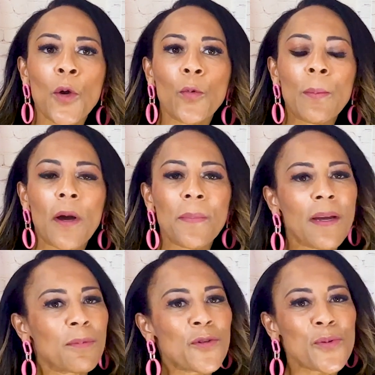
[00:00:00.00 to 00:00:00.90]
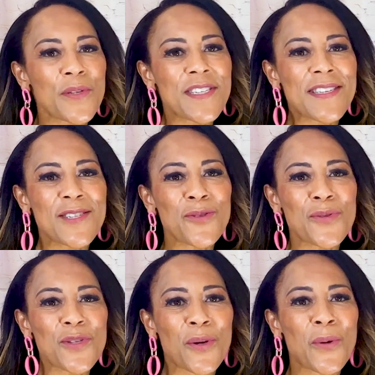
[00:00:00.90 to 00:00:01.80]
we might be able to assist
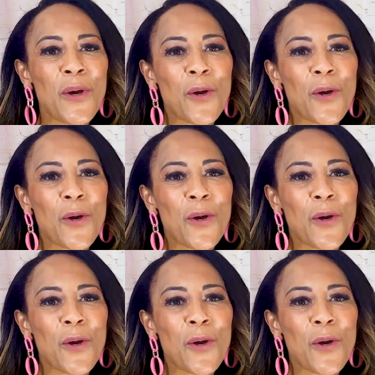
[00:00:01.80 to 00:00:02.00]
also